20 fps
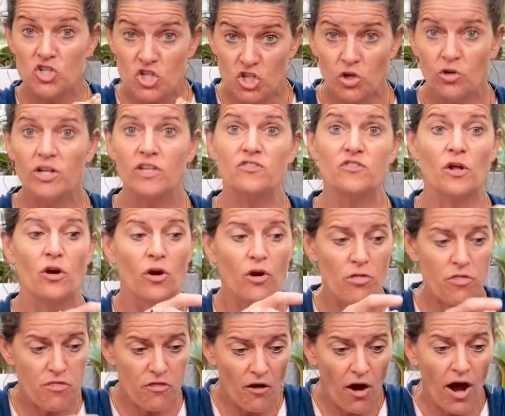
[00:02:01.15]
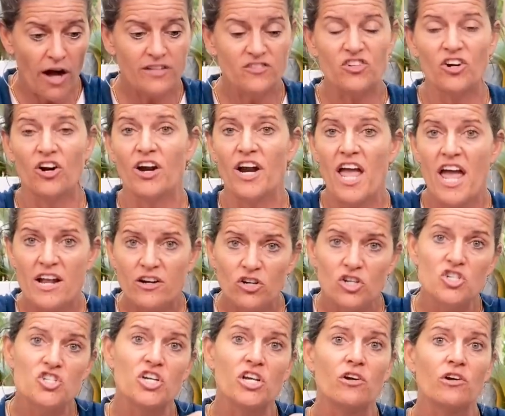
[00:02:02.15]
showed us that our thoughts and our
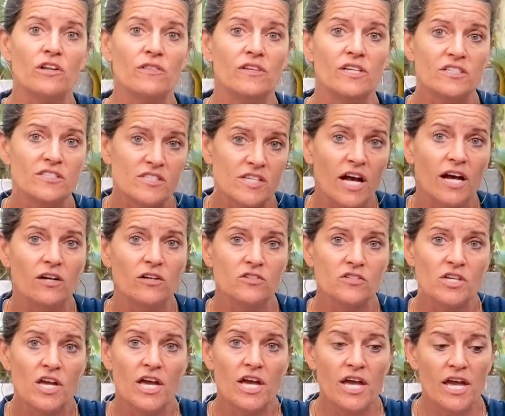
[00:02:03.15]
energy are in these cells.